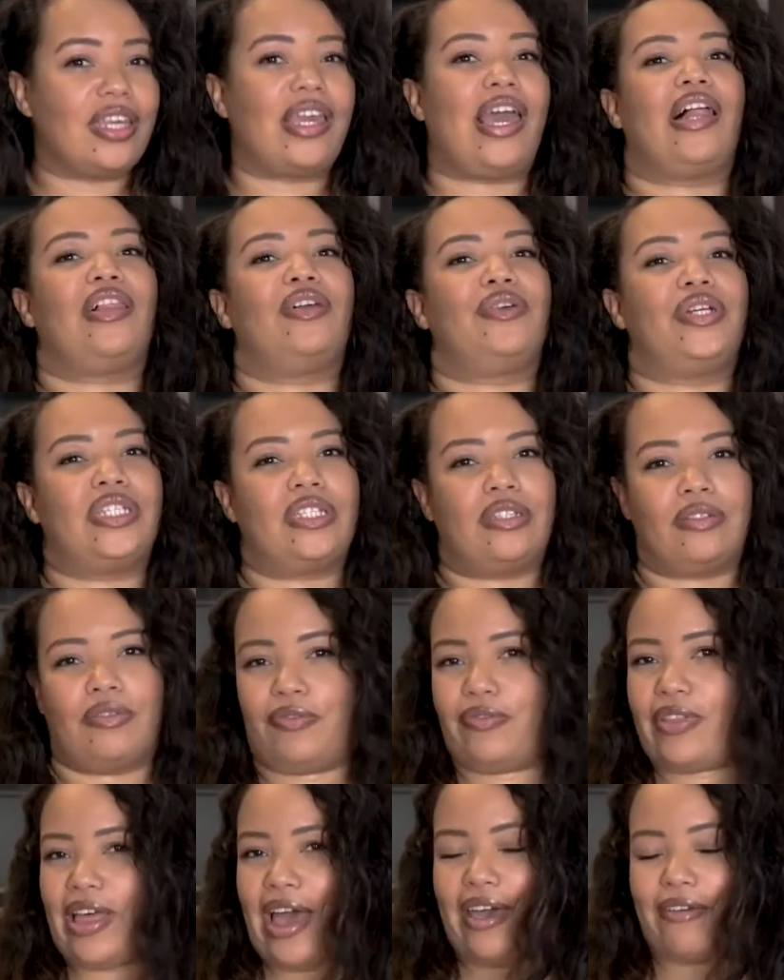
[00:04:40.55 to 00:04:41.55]
calories and
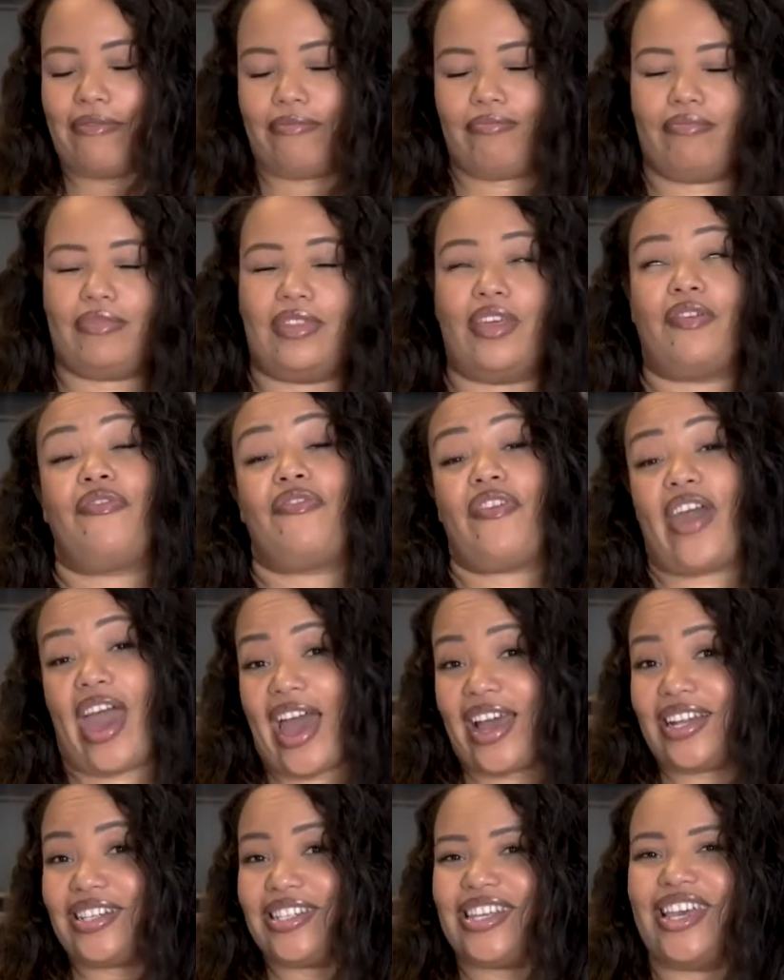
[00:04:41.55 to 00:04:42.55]
the
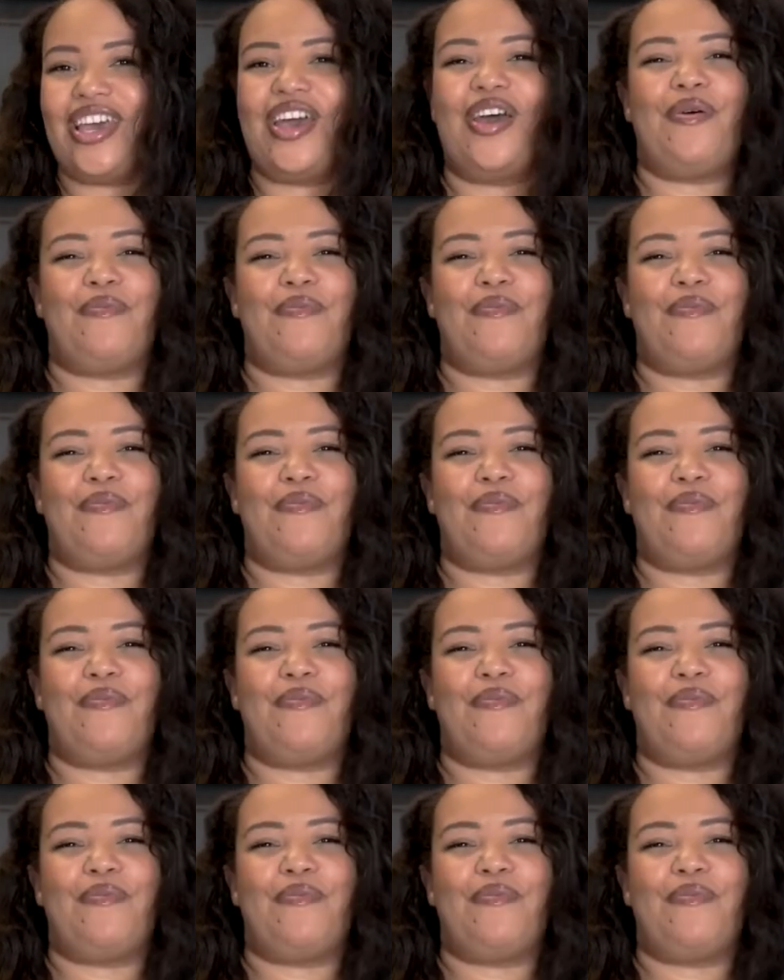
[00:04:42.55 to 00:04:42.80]
fat,